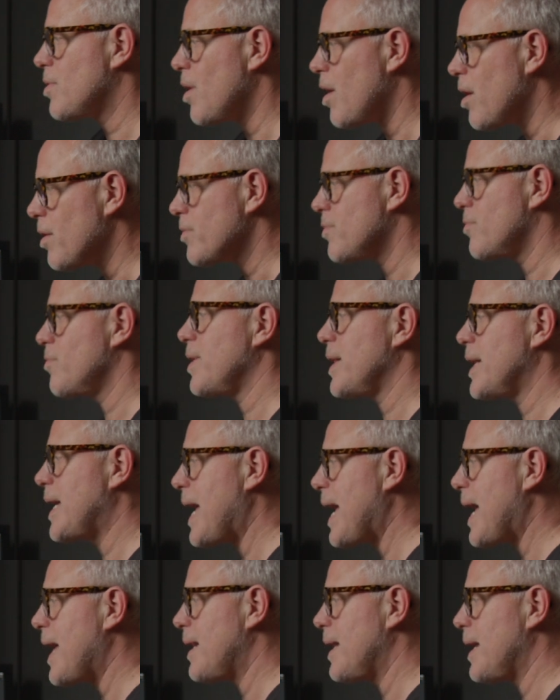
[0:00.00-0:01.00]
can't really
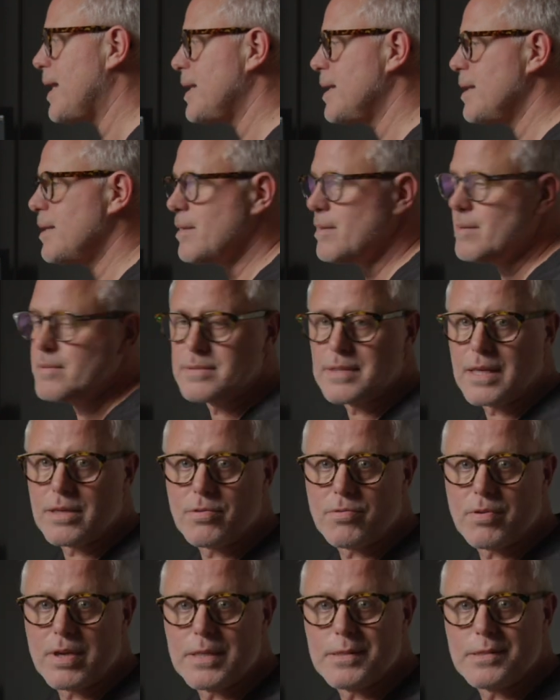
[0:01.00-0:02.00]
add any
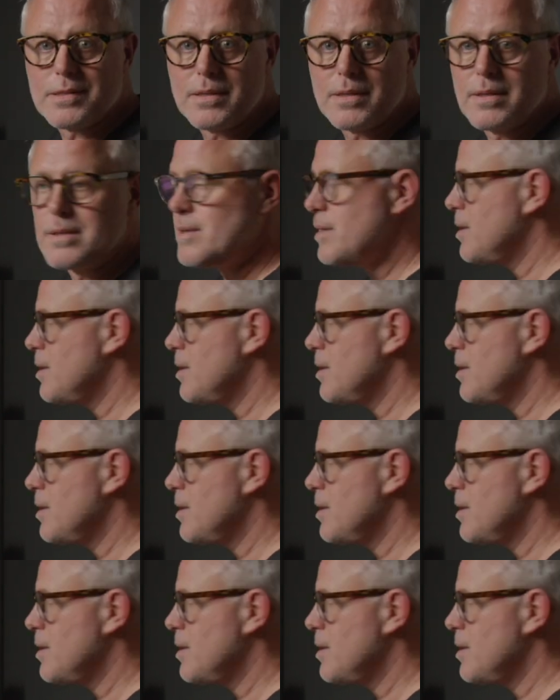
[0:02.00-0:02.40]
saturation